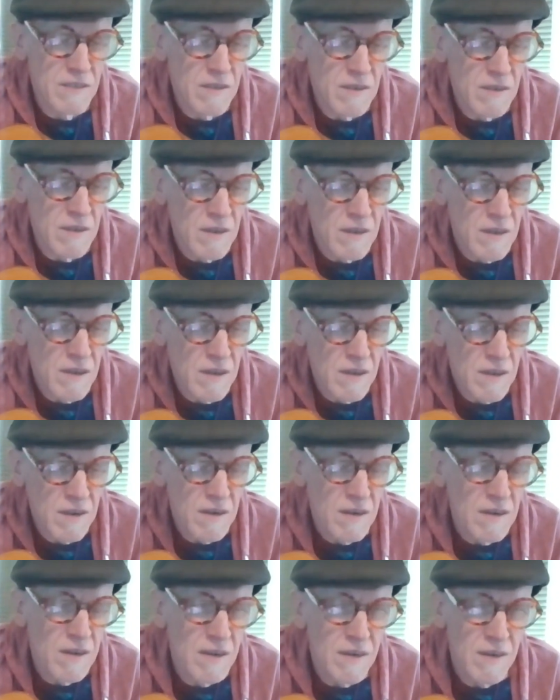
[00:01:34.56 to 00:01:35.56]

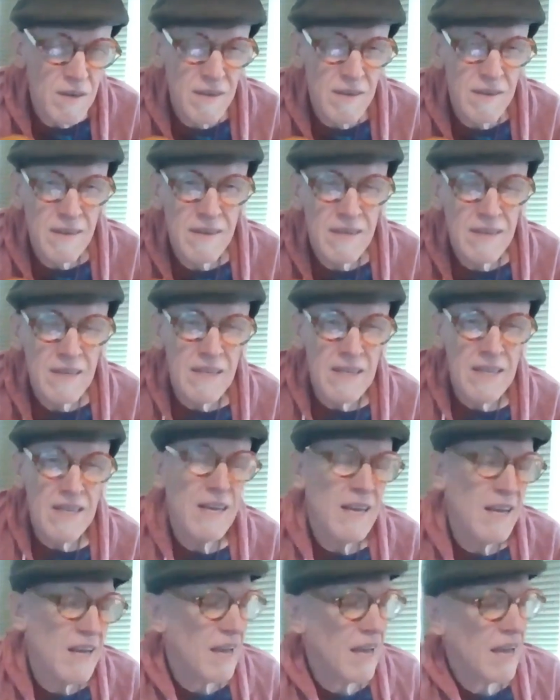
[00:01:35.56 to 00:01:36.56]
And
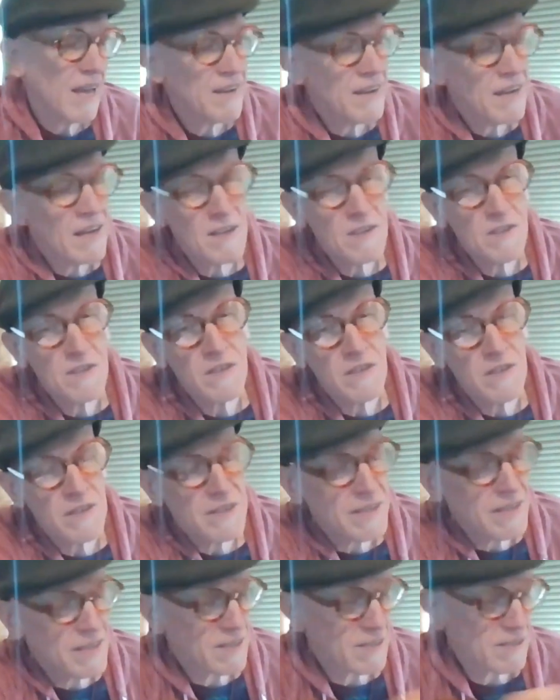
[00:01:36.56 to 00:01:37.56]
now listen to
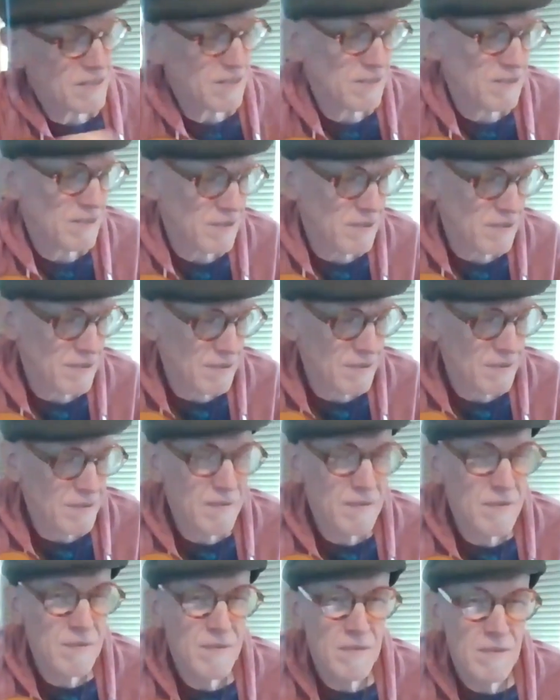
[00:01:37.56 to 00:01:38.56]
this.
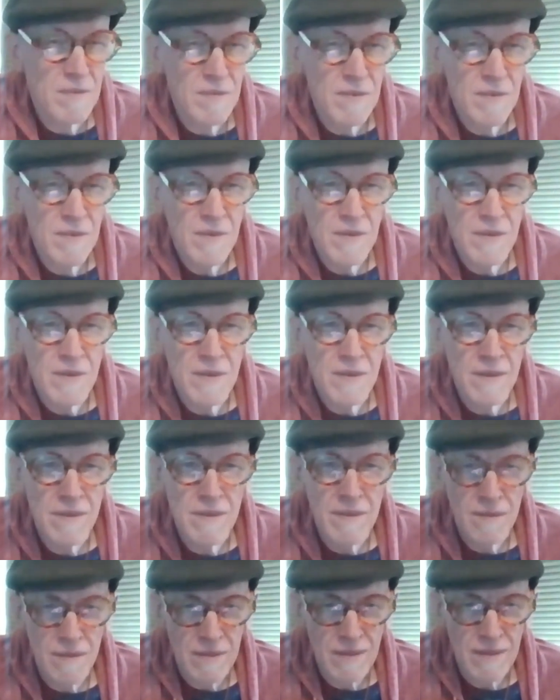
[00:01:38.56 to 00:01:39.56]

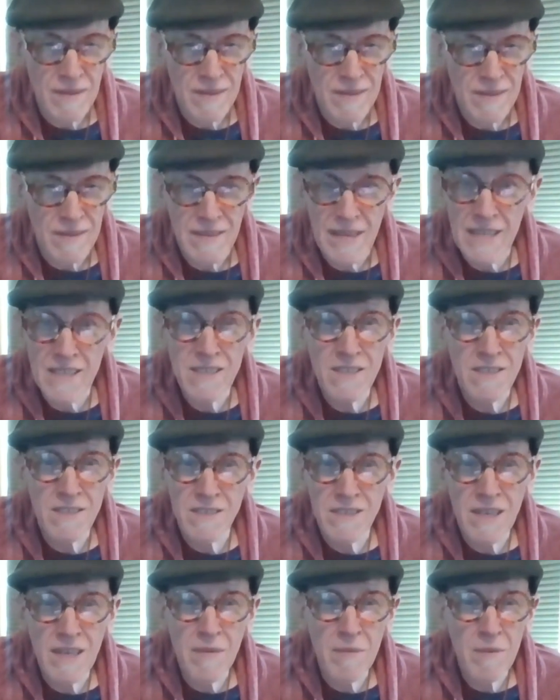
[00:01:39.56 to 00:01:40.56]
That's the
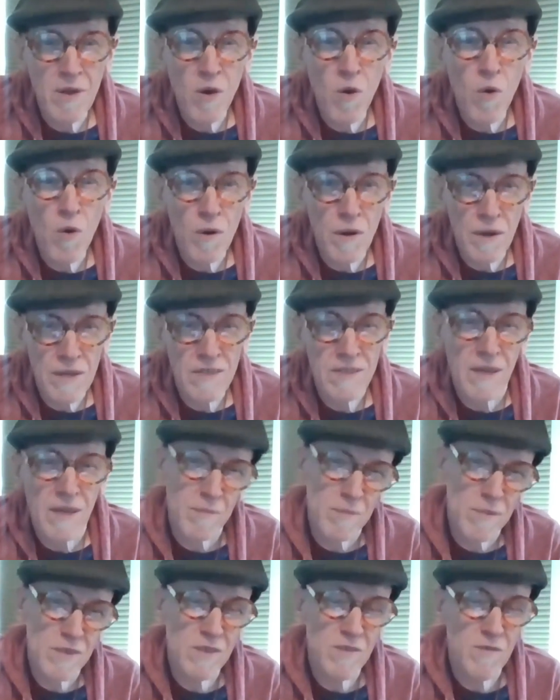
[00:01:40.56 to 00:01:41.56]
same chord
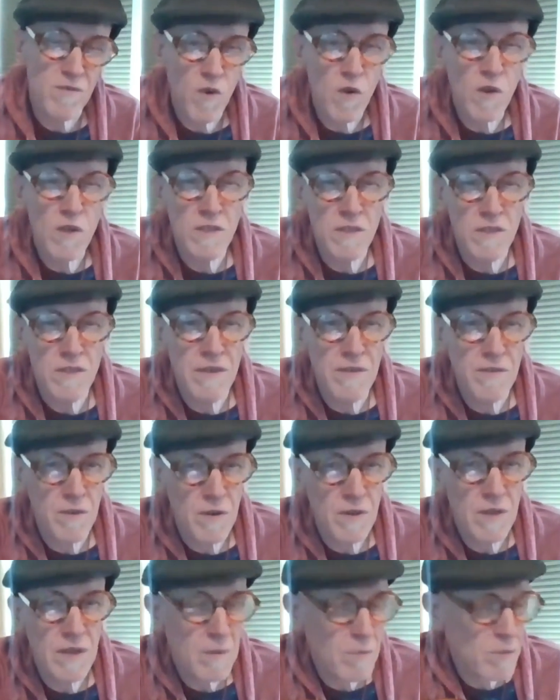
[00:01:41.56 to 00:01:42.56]
except it's voiced
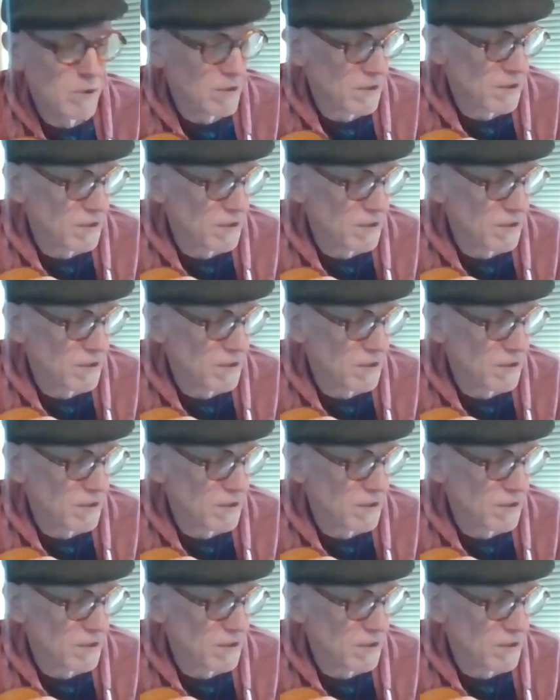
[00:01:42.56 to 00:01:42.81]
differently, but